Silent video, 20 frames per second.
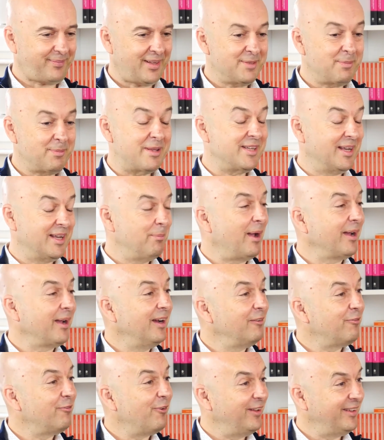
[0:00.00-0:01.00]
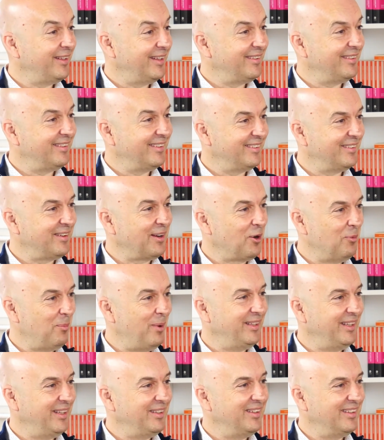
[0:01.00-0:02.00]
basically my girlfriend that uh,
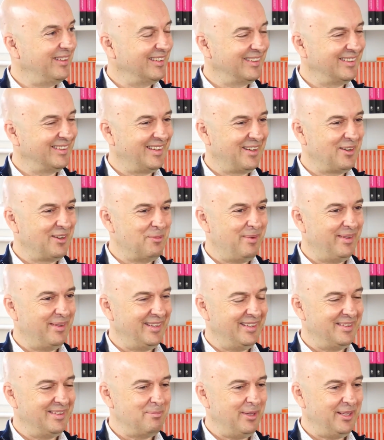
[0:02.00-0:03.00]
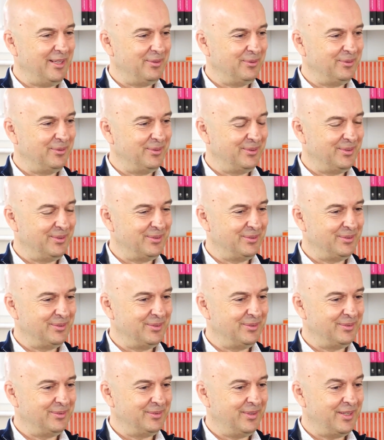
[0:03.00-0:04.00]
recommended mm-hmm. uh, recommended me to to
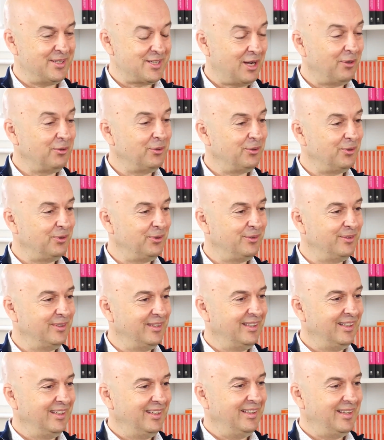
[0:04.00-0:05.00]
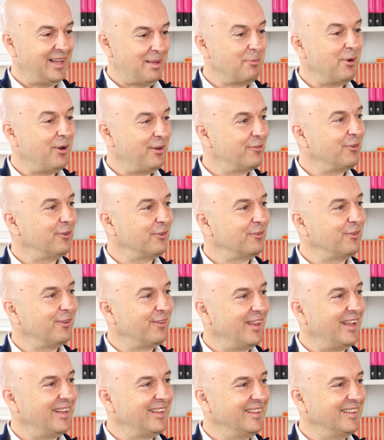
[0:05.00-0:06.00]
reach out to you, and I'm grateful for
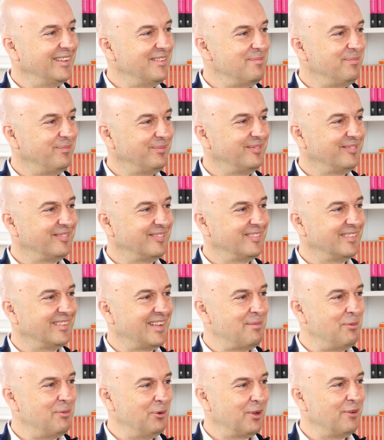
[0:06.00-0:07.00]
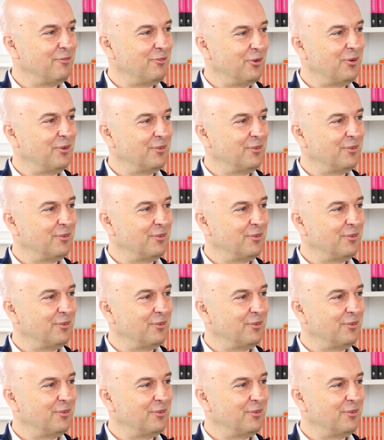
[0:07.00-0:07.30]
that. And great, I'm looking forward. We are